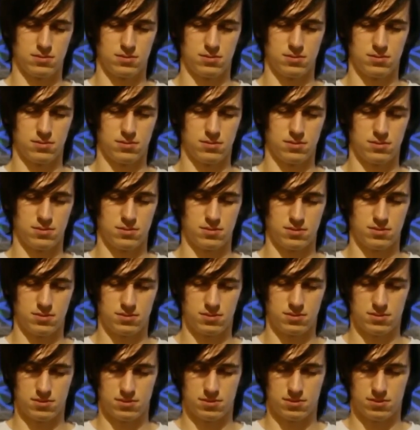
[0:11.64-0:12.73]

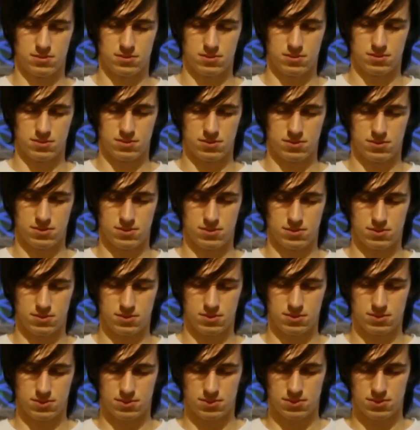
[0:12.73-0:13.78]
Nothing is said.